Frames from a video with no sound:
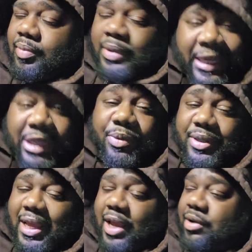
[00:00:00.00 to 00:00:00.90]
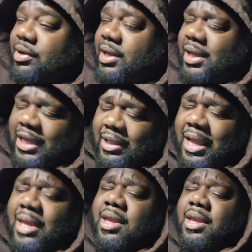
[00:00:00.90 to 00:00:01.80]
Then he went down.
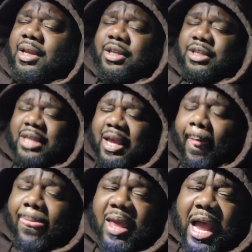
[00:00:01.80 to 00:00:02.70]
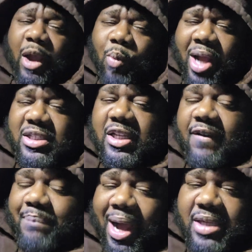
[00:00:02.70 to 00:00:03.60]
Like, I watch
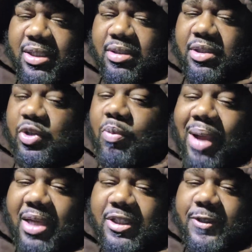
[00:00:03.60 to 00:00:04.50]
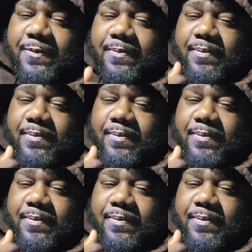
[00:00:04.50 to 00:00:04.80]
enough boxing to know boxing.